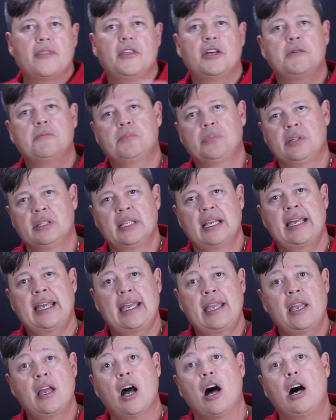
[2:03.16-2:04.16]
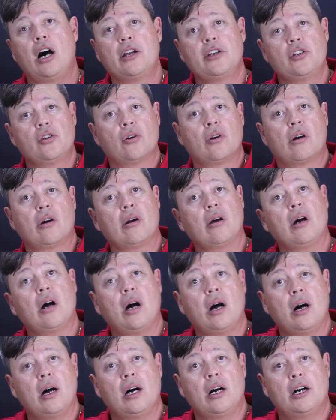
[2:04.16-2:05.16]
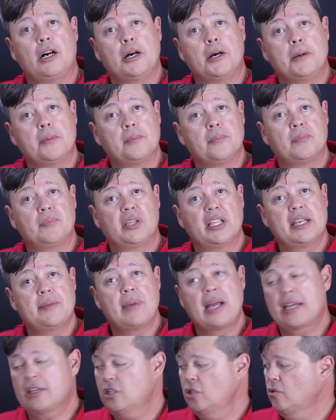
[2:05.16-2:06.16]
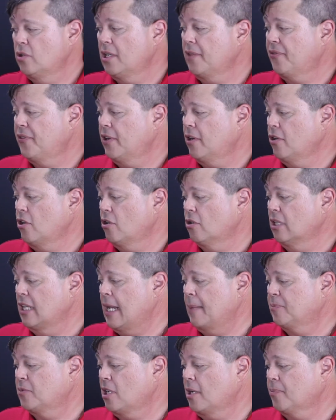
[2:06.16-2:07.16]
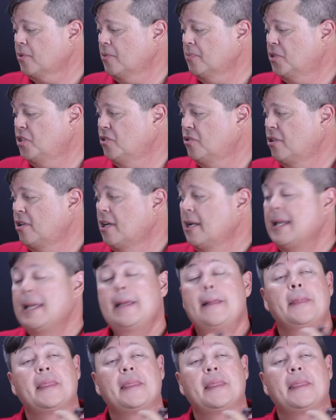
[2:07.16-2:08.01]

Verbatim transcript: then play on your um, playback unit there, your laptop computer,